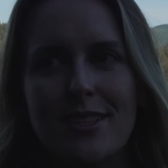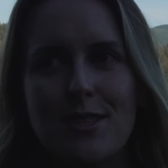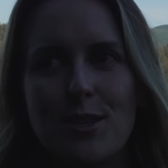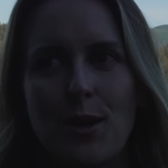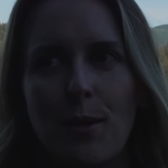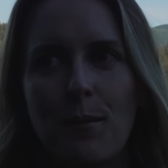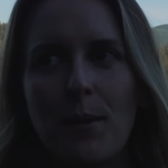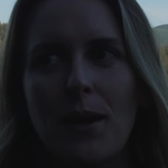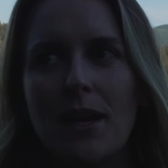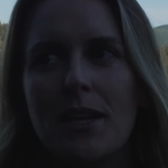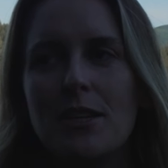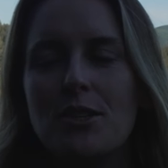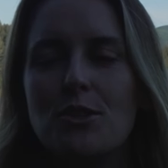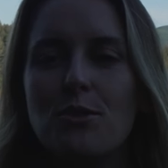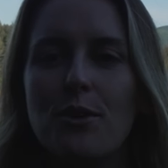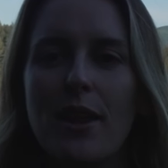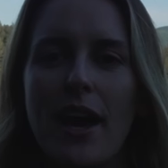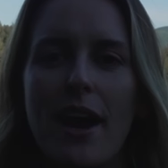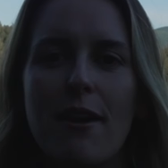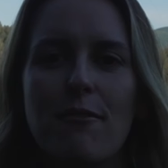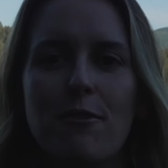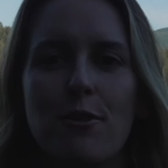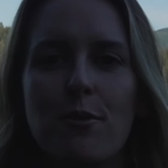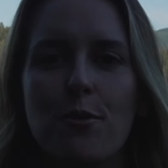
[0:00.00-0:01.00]
So I'm going to do
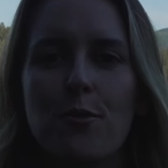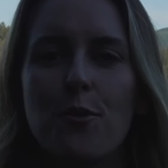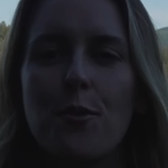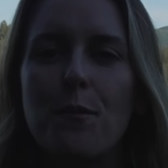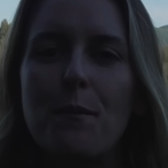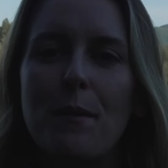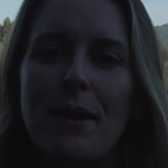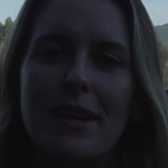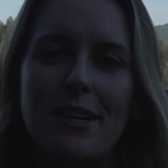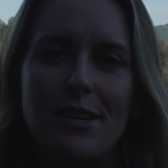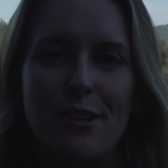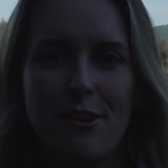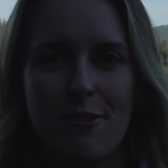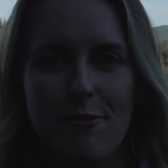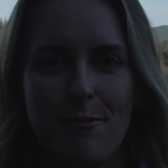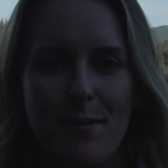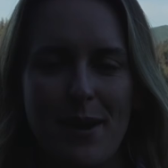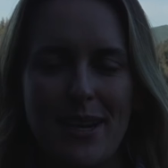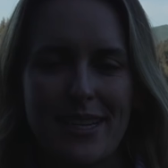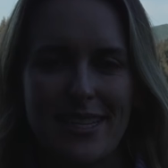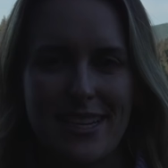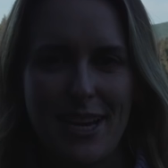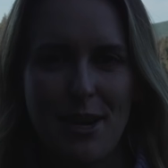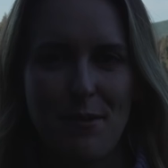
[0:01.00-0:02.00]
that for the remainder of
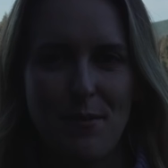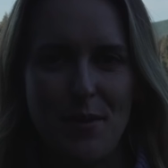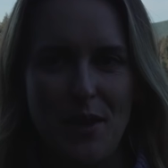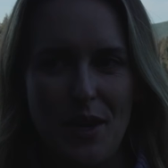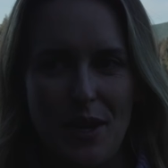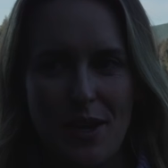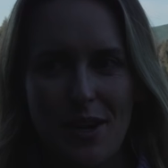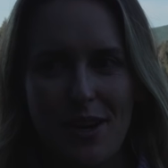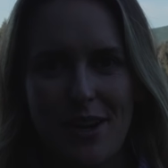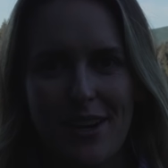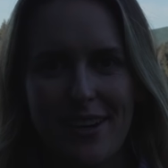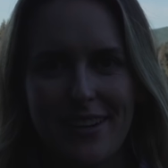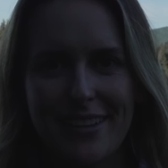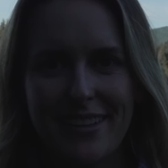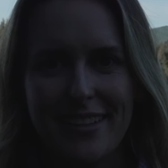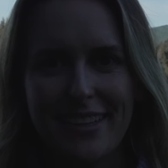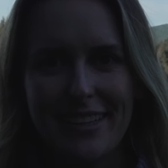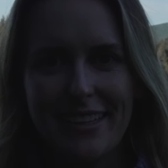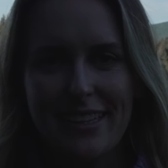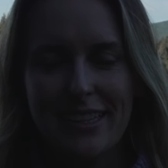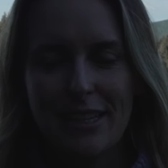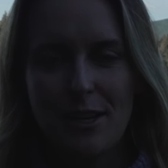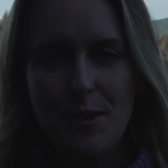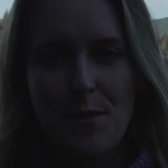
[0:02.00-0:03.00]
my time here
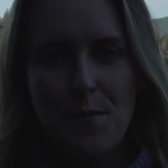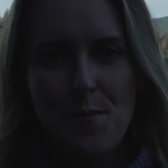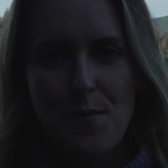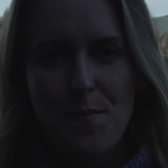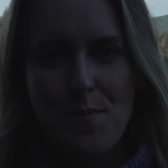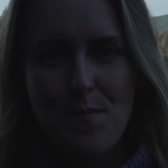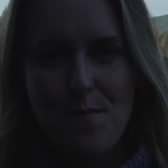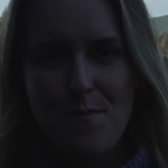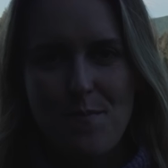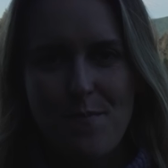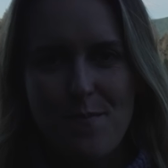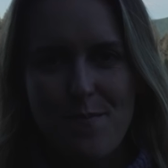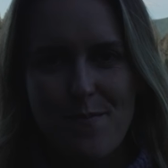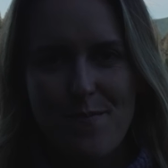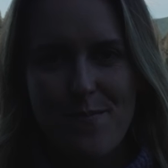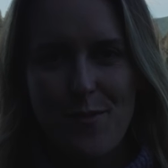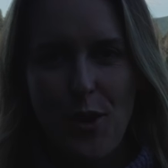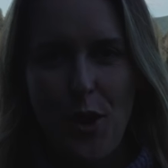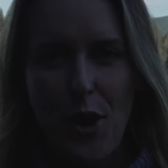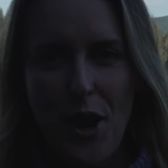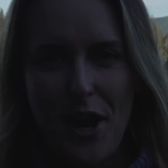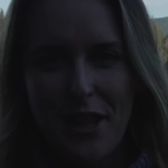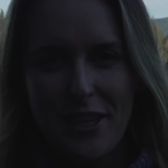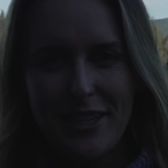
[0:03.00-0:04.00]

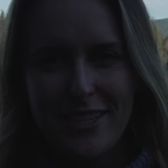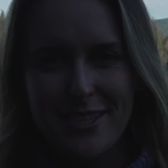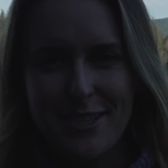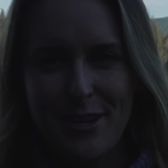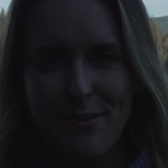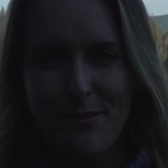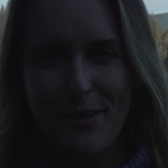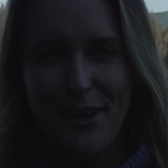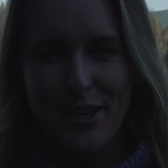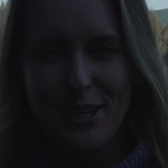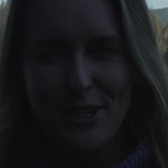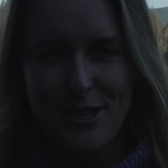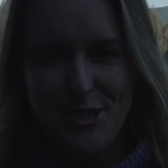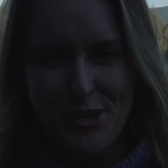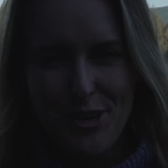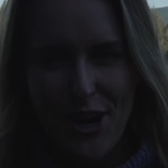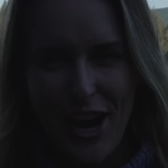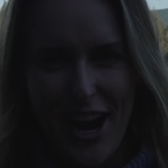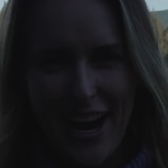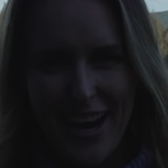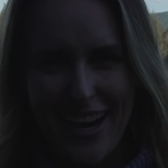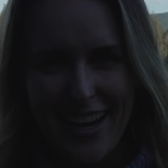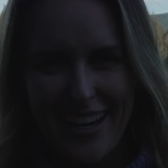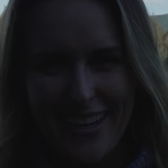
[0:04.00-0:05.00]
or at least I'm gonna
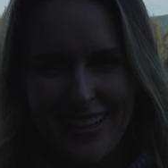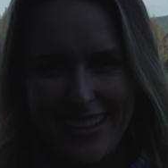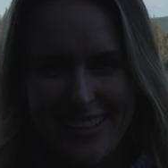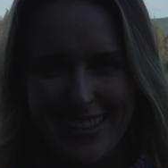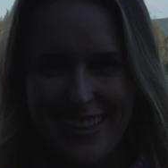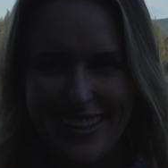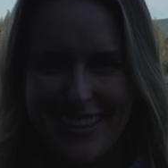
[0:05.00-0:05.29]
try.